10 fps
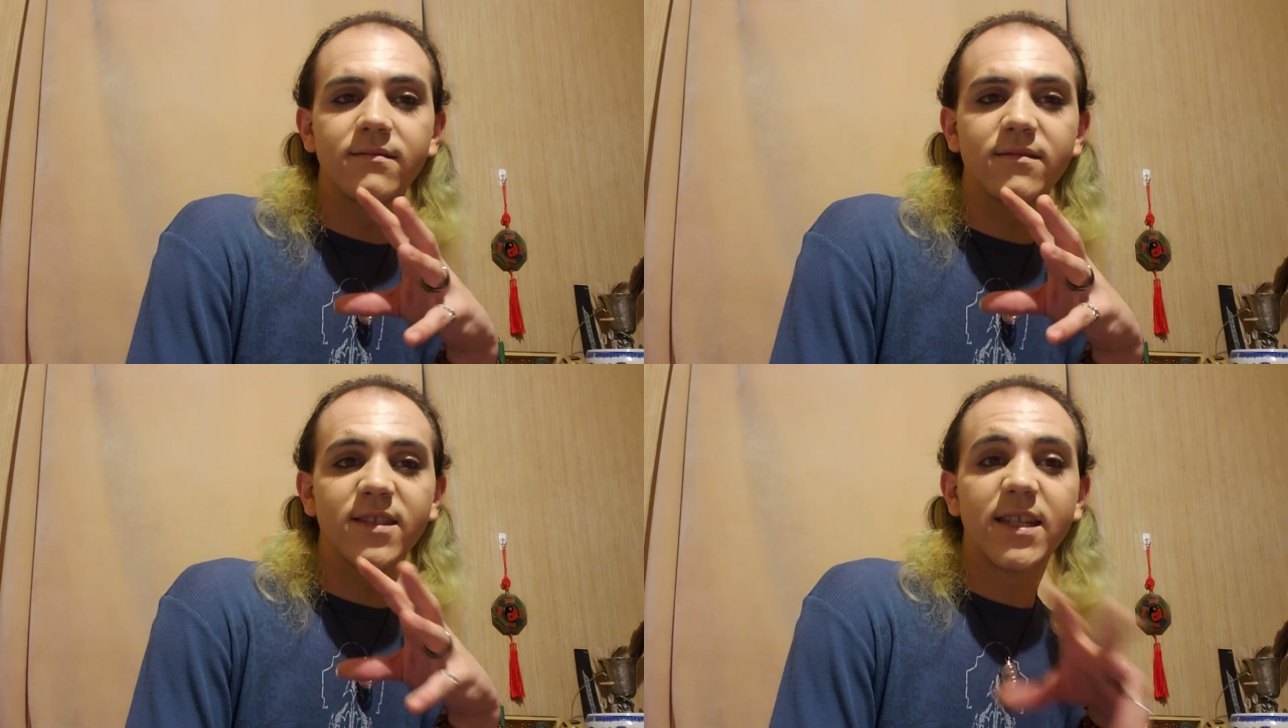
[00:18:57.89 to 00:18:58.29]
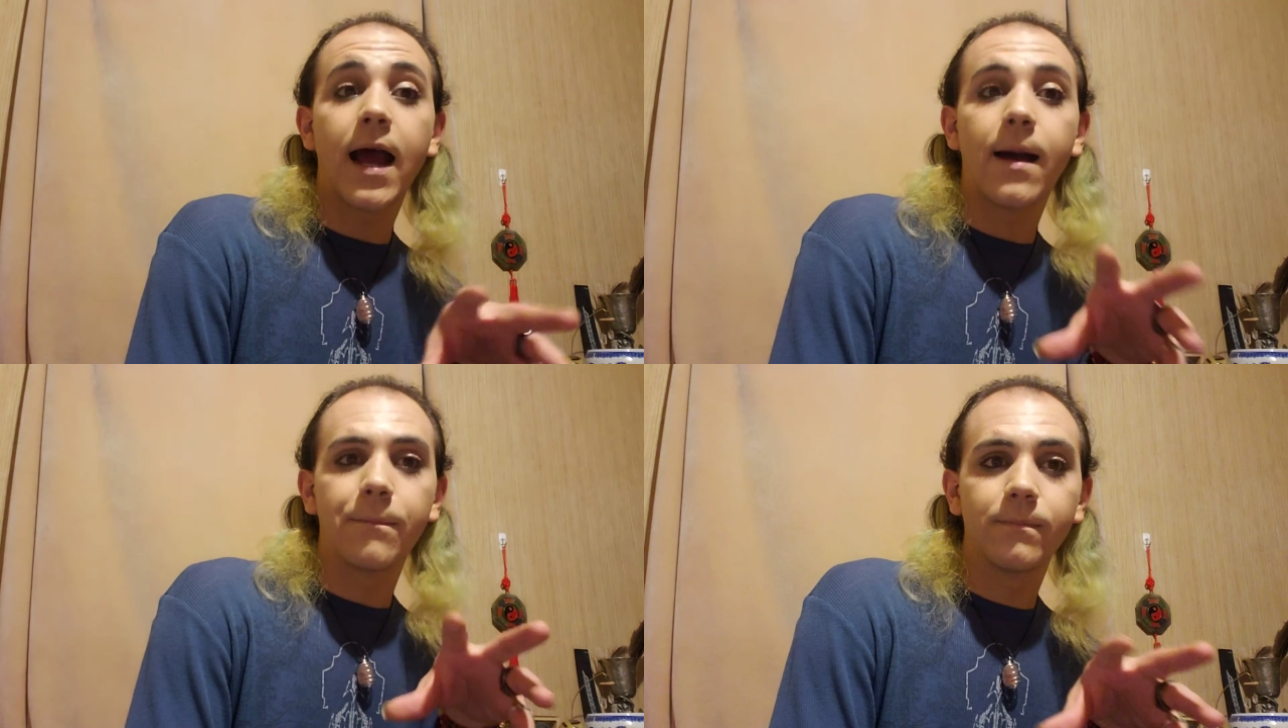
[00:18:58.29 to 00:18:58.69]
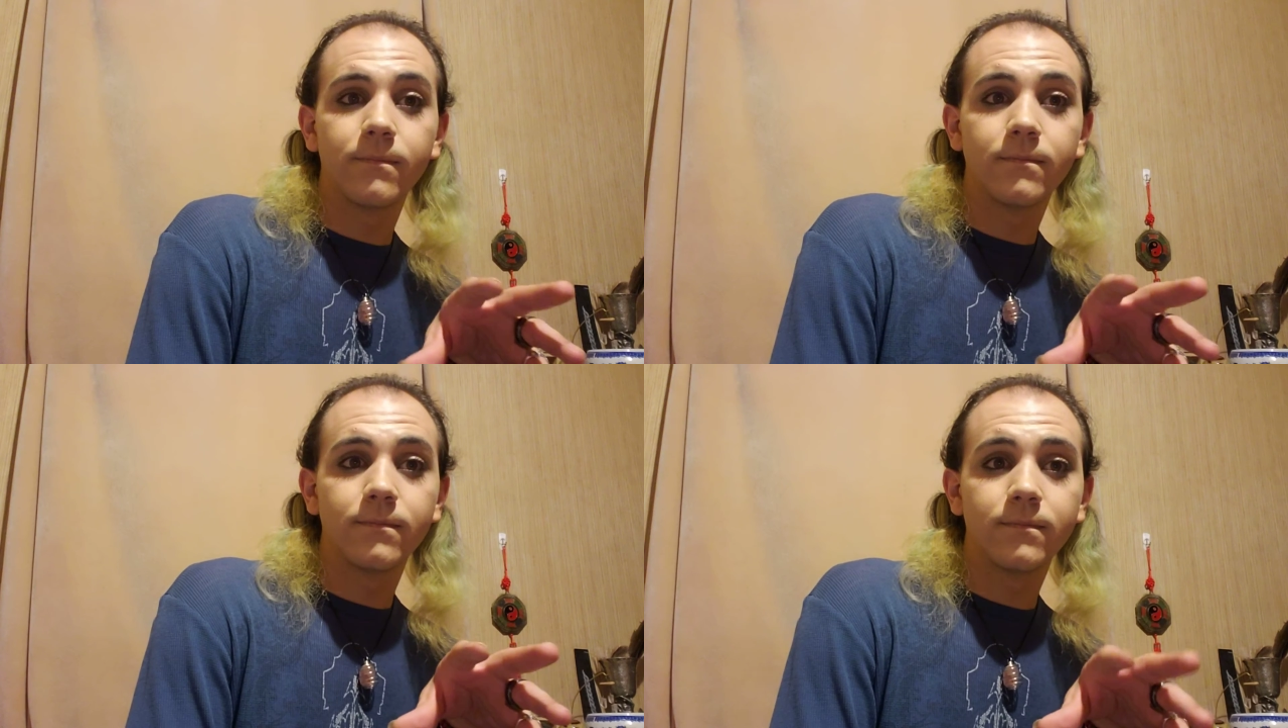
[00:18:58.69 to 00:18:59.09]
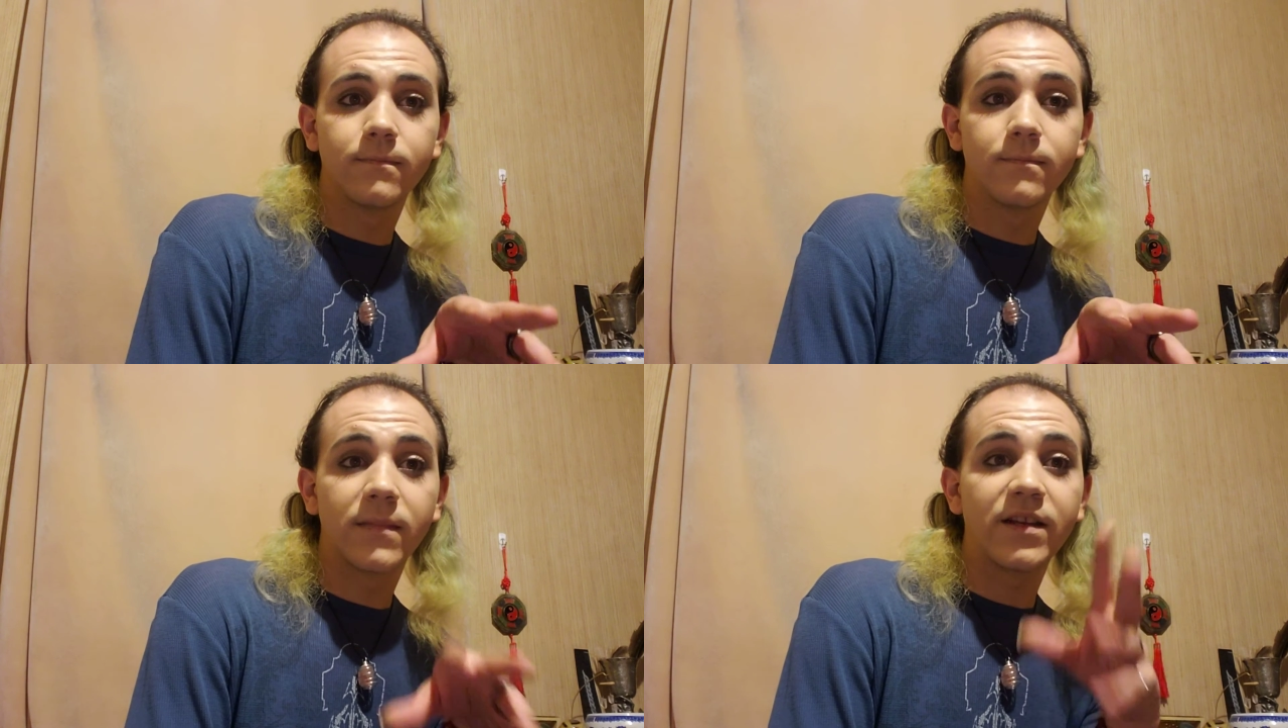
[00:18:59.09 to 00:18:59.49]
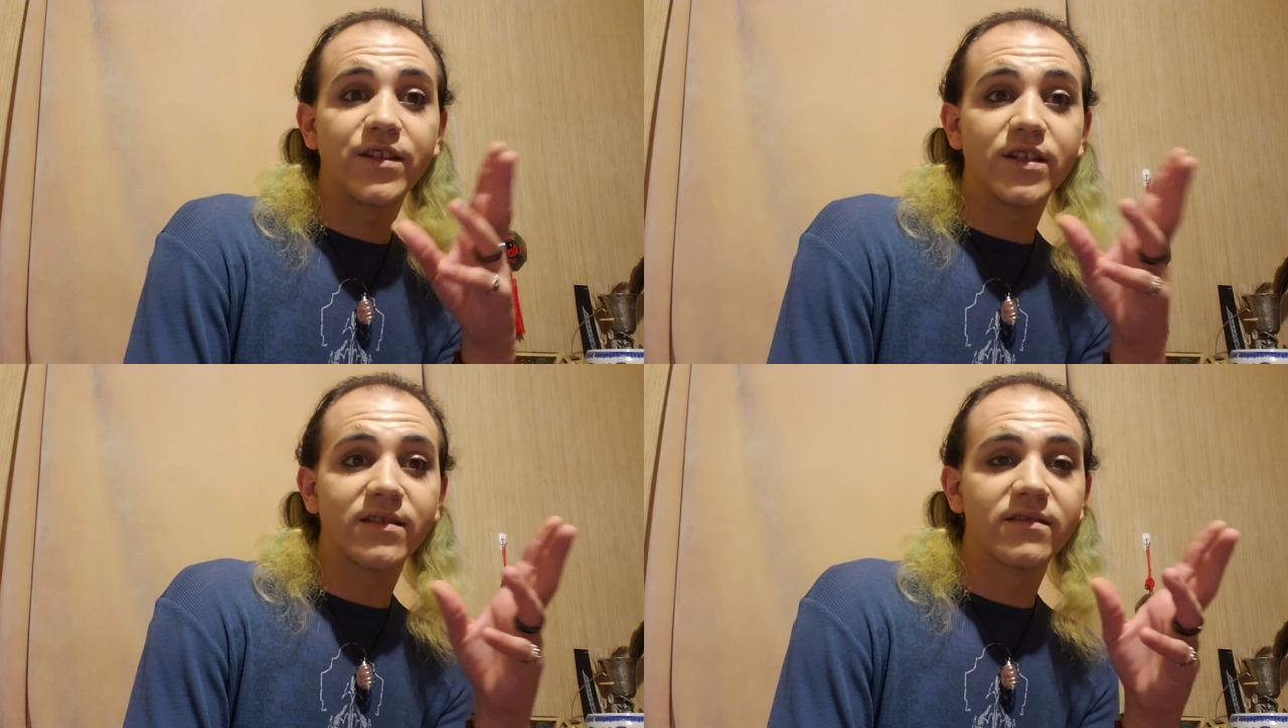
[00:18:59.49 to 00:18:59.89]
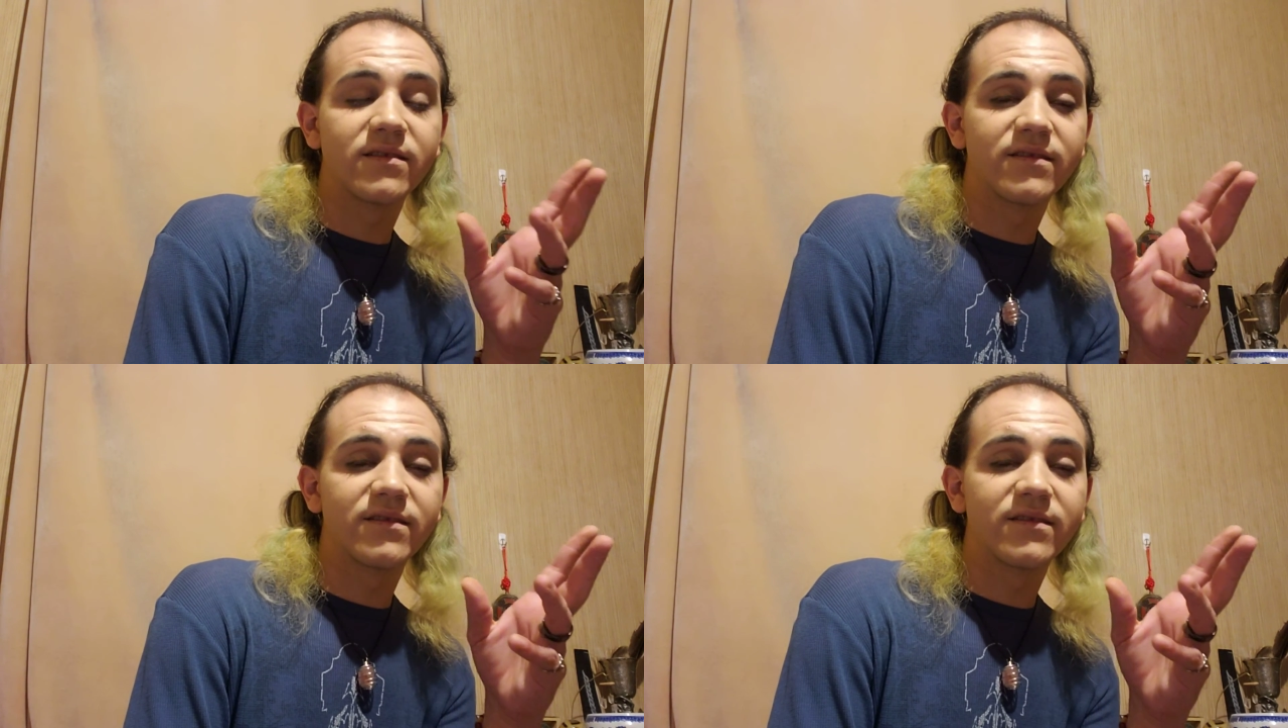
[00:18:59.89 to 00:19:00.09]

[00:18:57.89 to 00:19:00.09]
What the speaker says: stop and just